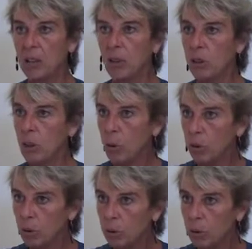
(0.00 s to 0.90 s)
I don't know
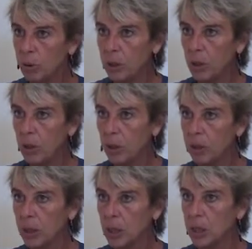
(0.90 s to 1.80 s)
what to do with her
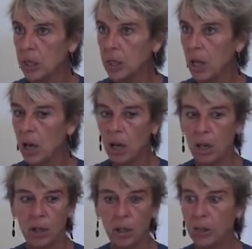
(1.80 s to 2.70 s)
because it's
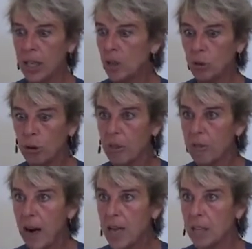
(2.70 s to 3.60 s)
a territory
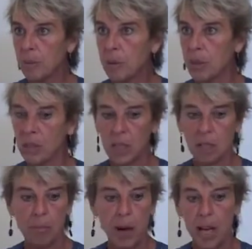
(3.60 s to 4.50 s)
fight, because
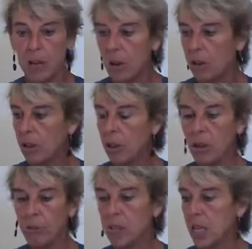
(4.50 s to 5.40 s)
it's my uh,
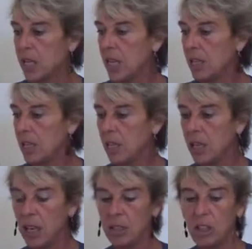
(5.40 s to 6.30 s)
office, and, and,
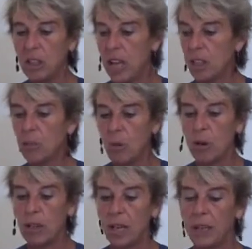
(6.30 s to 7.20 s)
and she takes
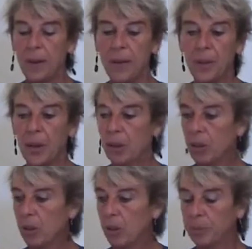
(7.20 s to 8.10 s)
more than
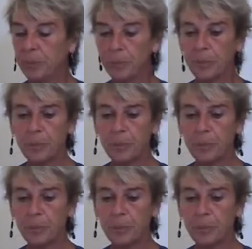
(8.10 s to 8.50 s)
um,